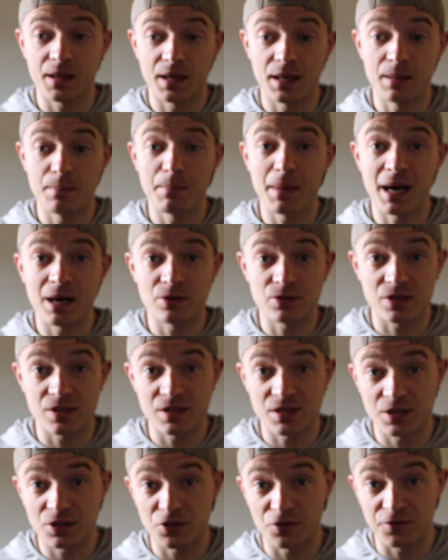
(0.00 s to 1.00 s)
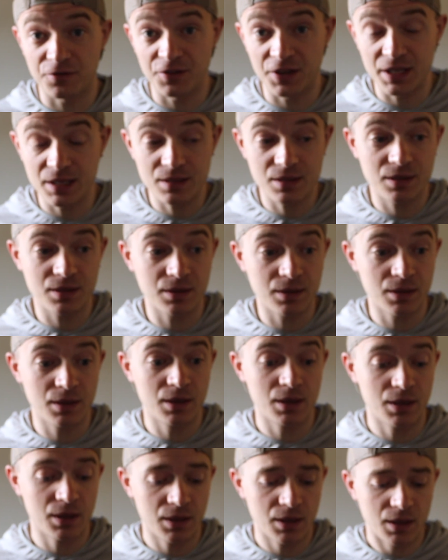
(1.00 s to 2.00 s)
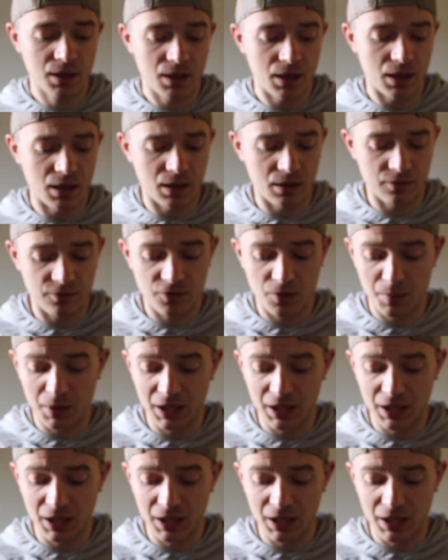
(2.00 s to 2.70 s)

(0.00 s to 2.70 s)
imbalances in your feet, from